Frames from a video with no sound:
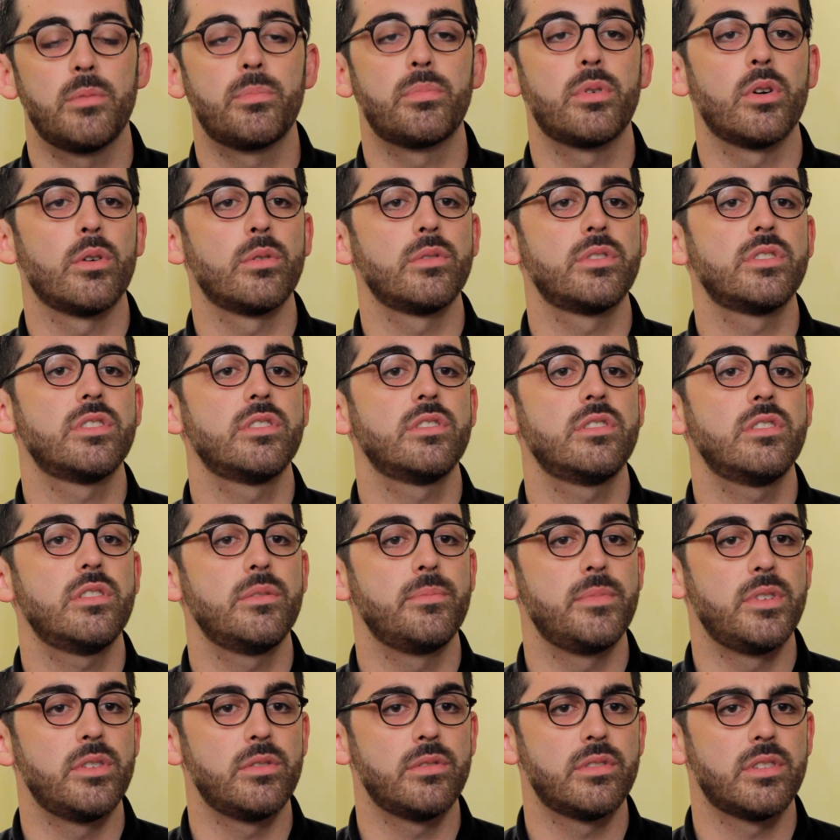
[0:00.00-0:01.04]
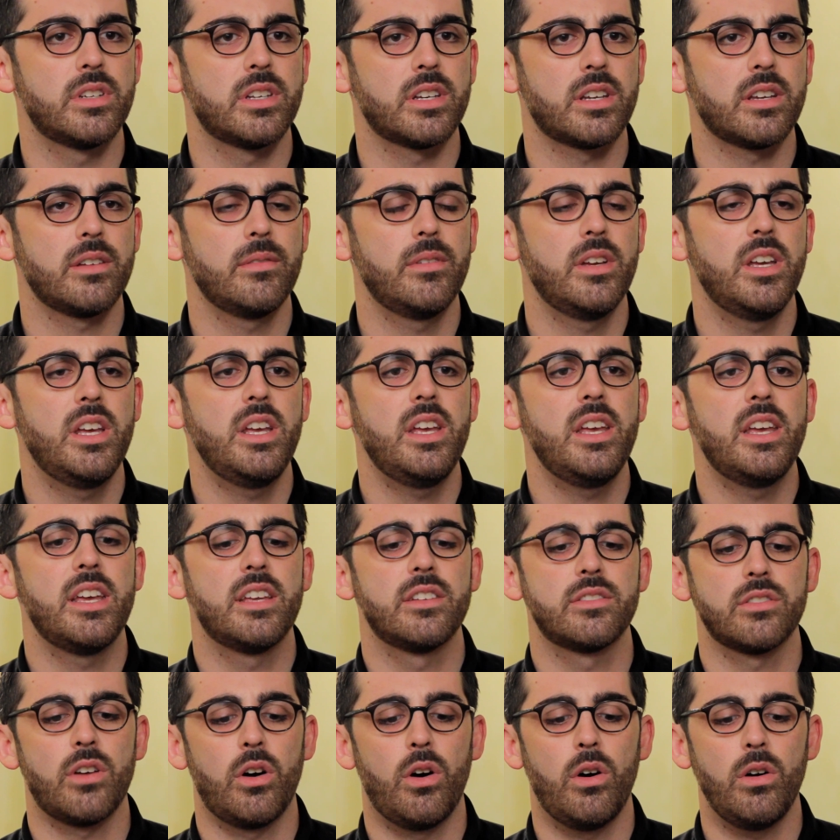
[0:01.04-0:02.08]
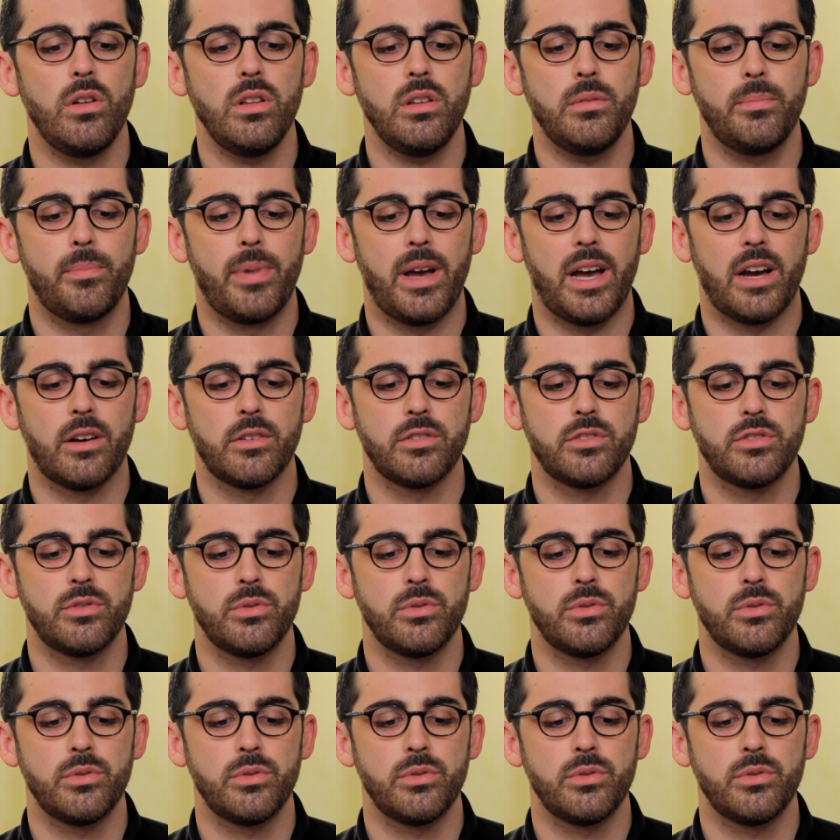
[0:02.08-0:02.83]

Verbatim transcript: approach to music is all about